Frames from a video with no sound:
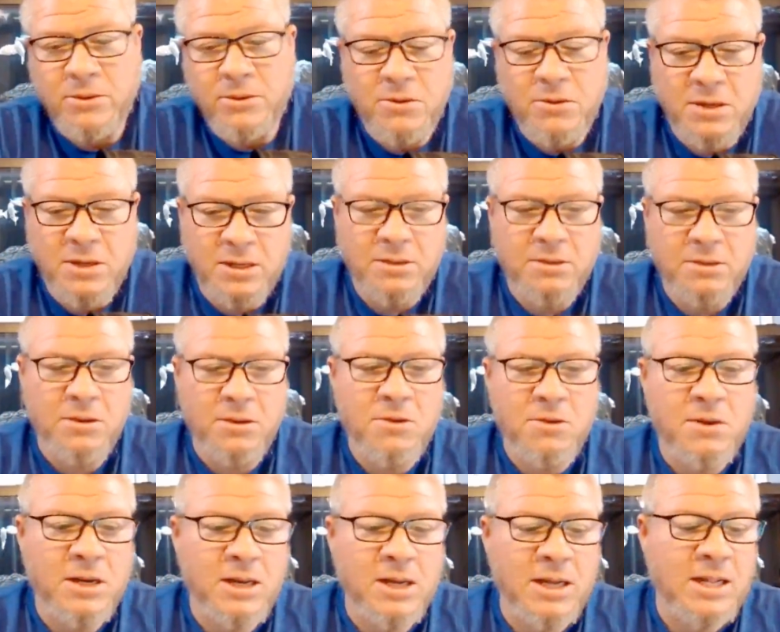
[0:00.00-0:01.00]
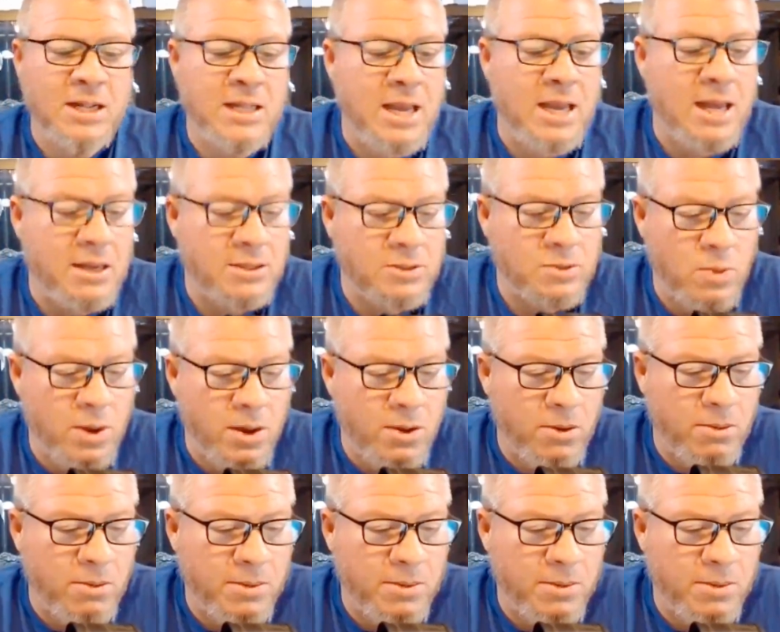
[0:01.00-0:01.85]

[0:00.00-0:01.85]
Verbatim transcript: you can you can get that as well.